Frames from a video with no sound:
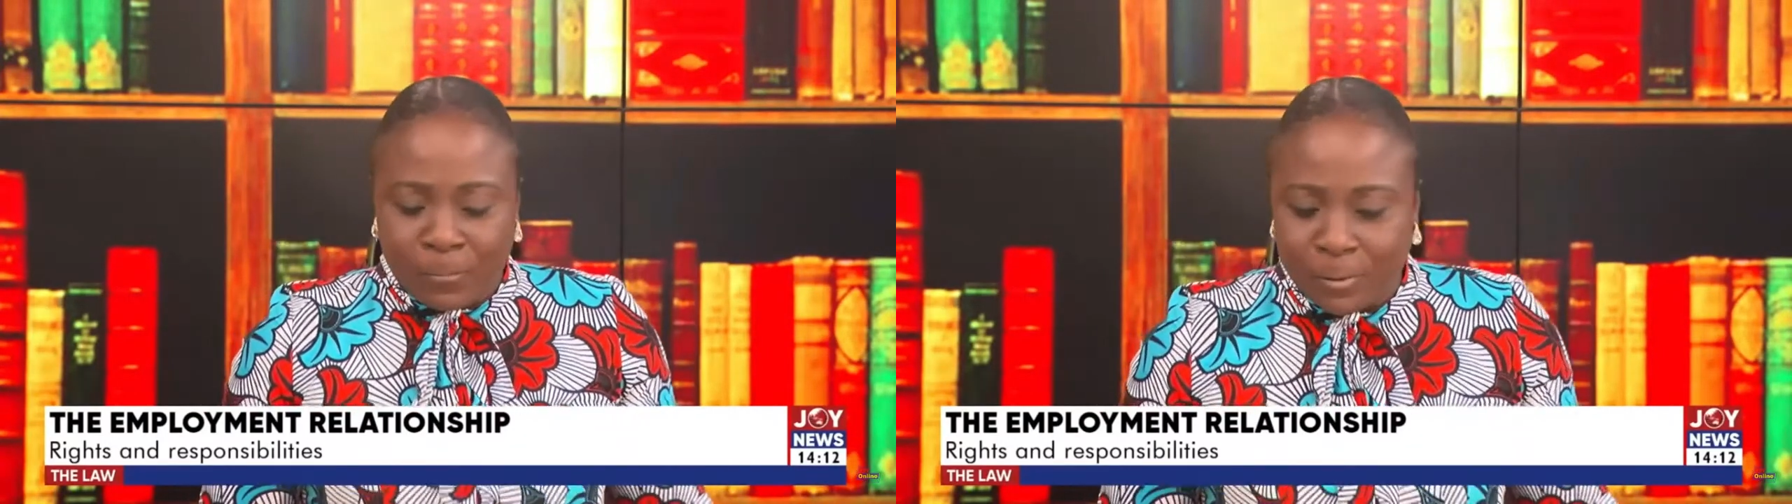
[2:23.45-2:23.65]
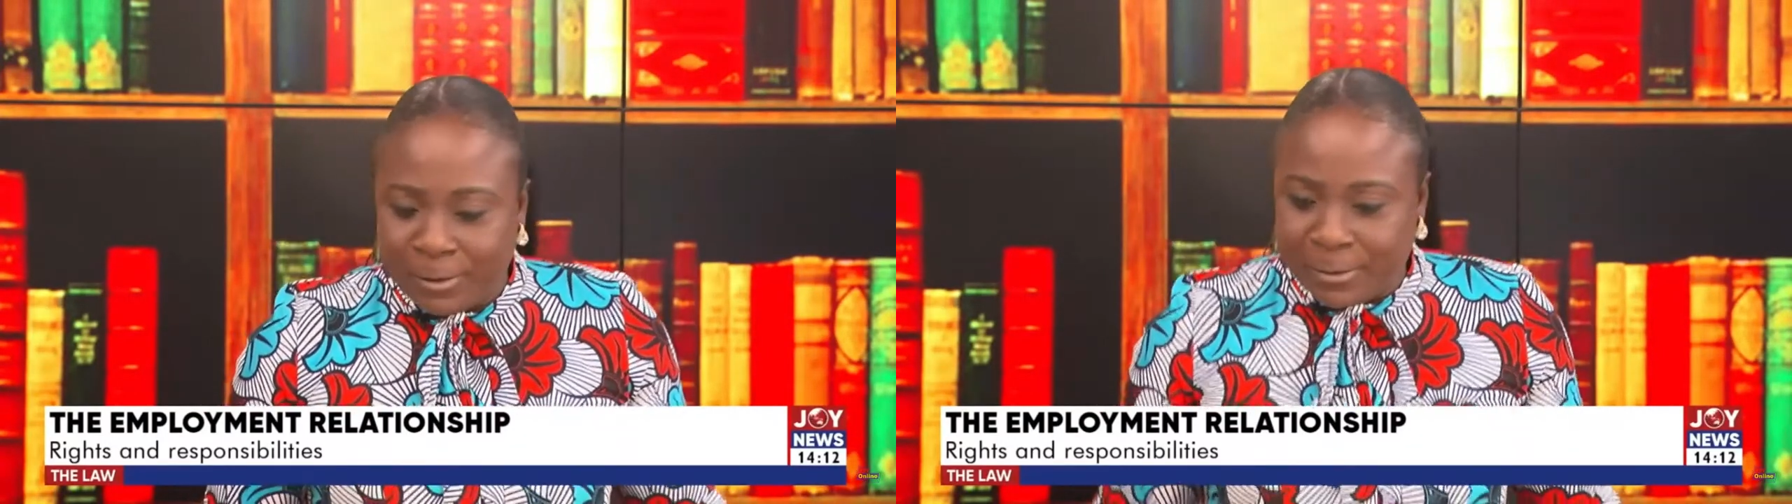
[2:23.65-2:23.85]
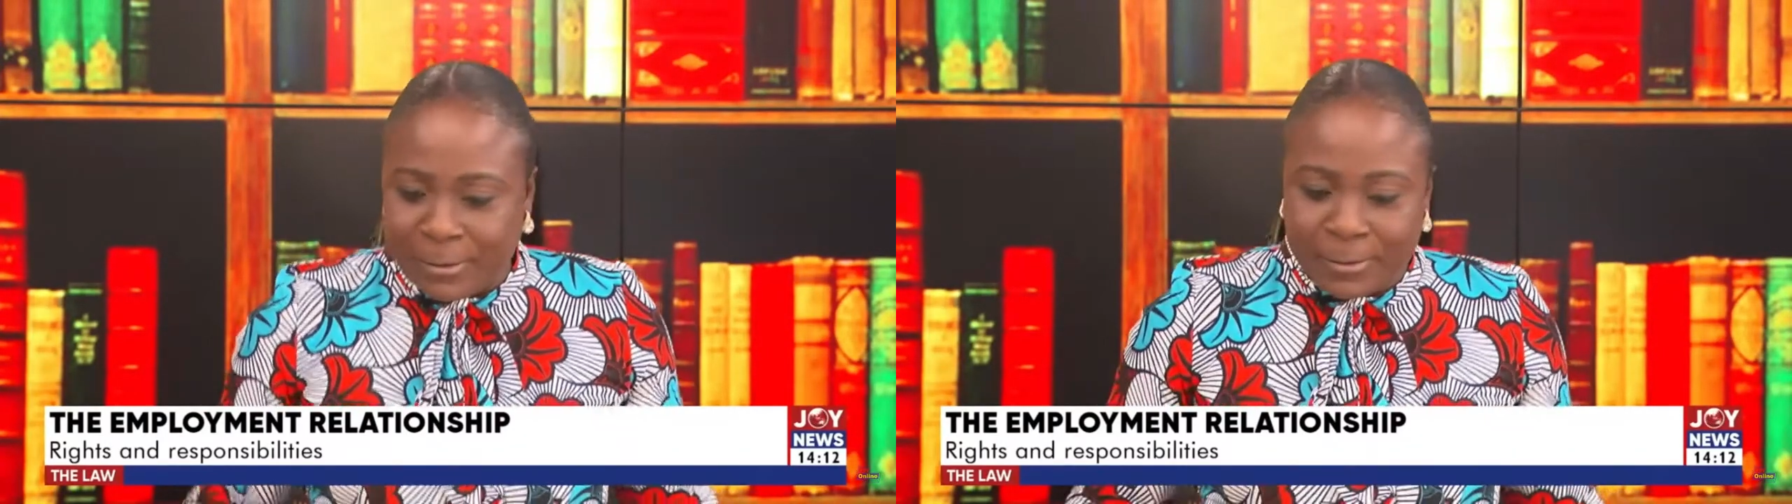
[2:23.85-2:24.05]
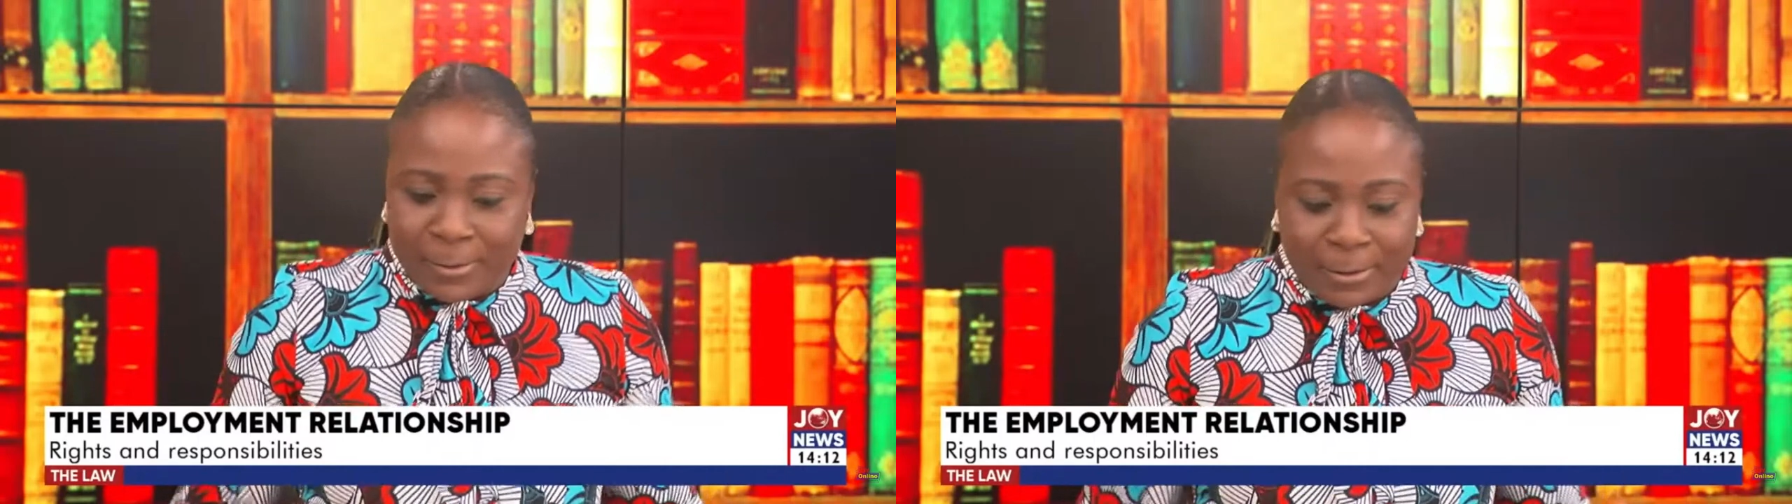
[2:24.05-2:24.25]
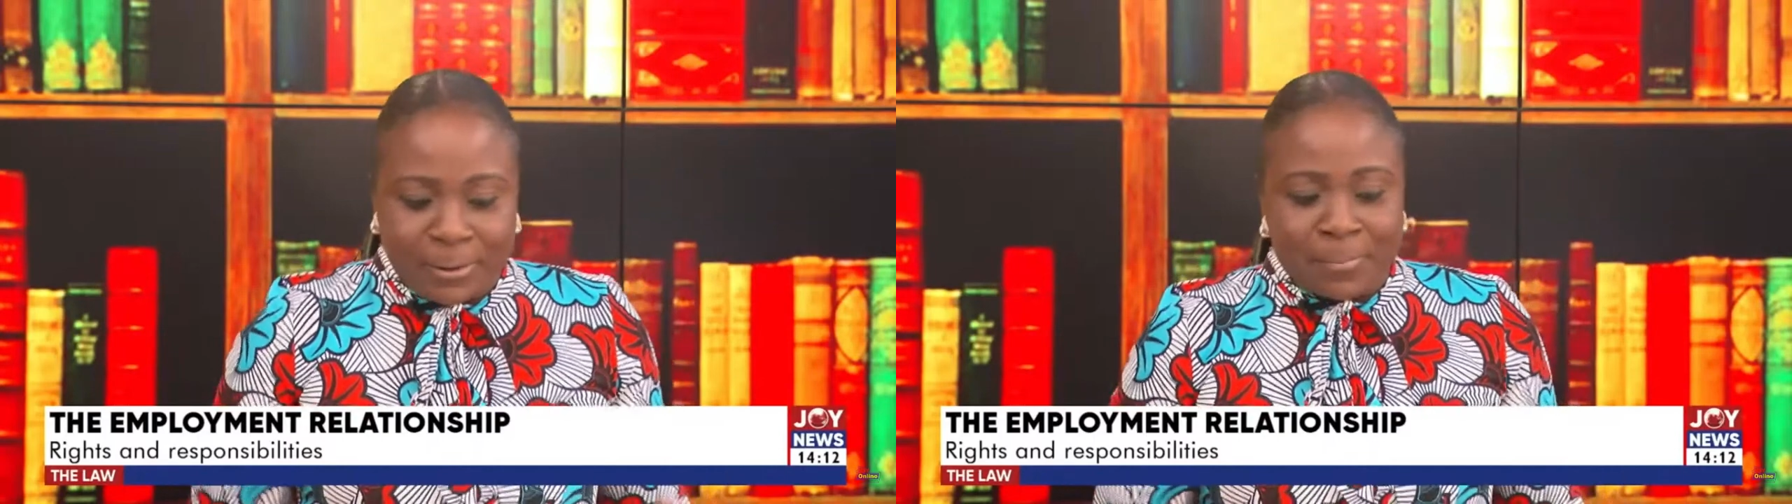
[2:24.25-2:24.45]
working in
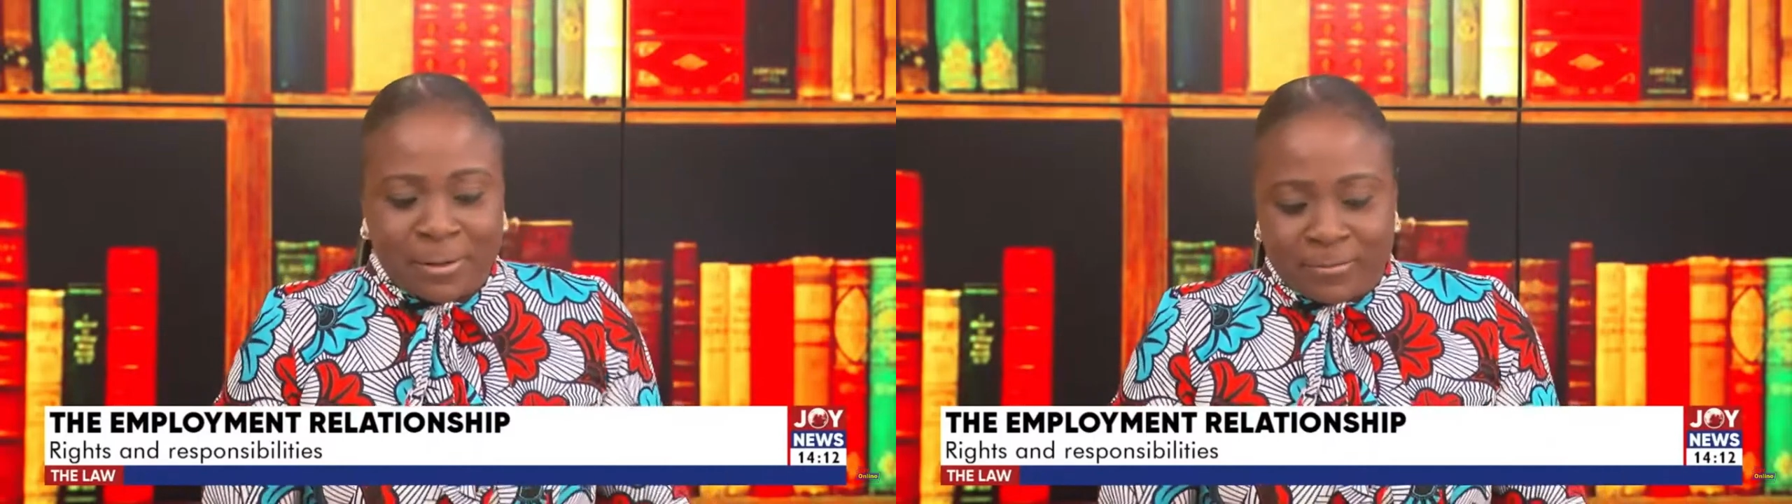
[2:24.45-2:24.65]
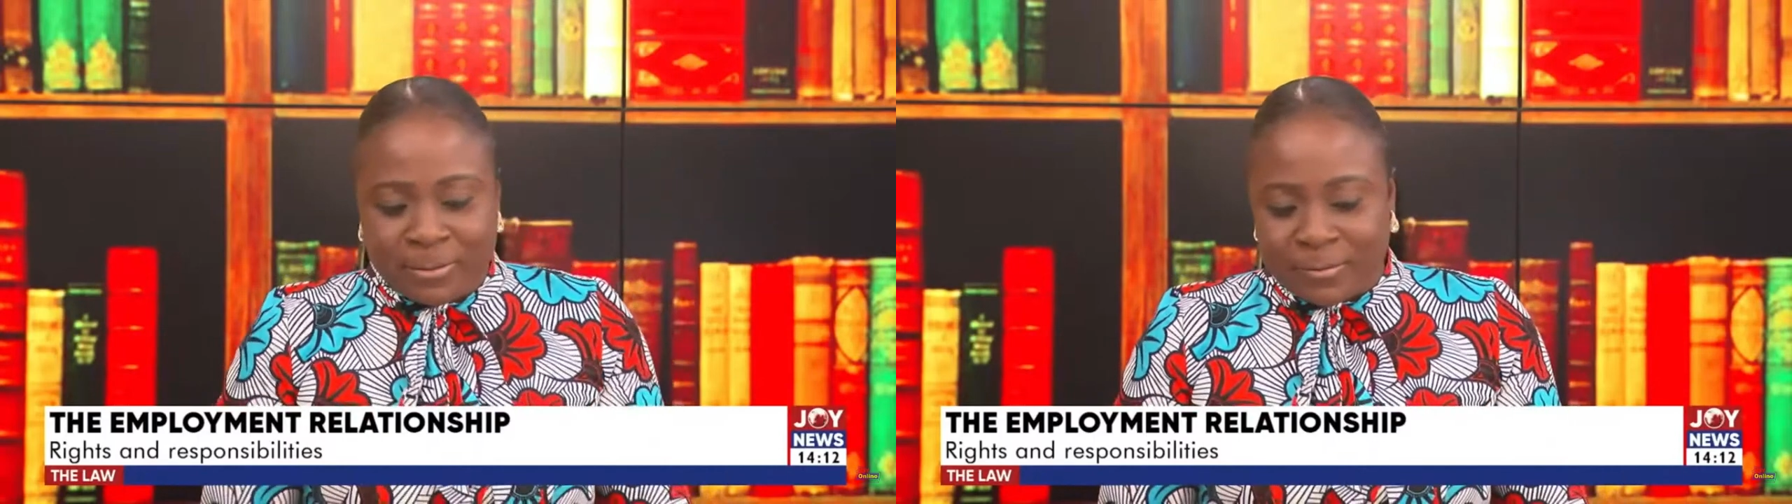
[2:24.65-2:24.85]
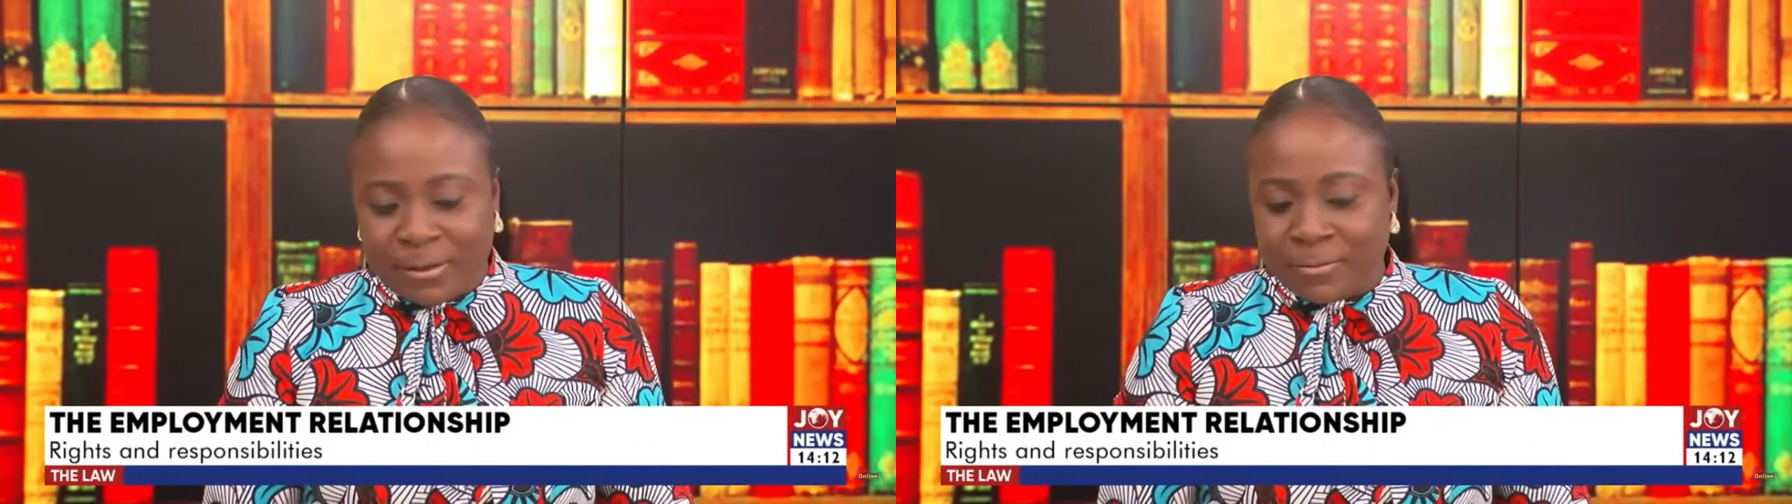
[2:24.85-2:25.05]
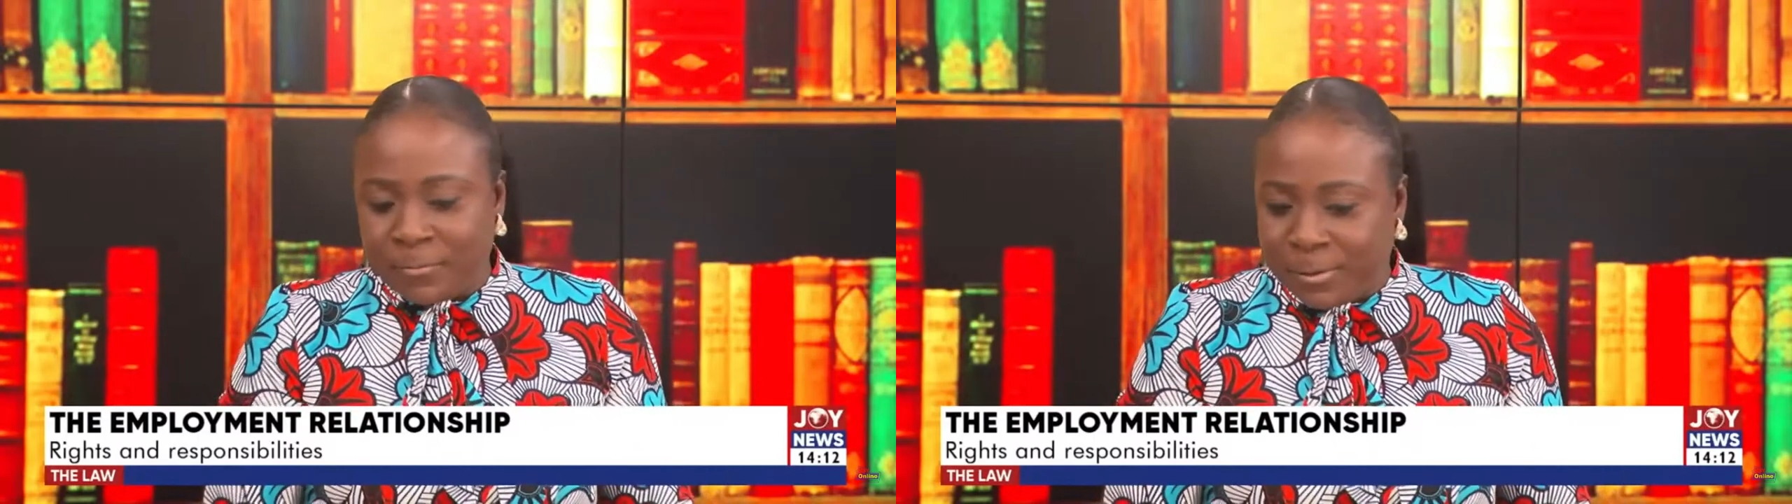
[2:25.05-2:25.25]
there. There must be times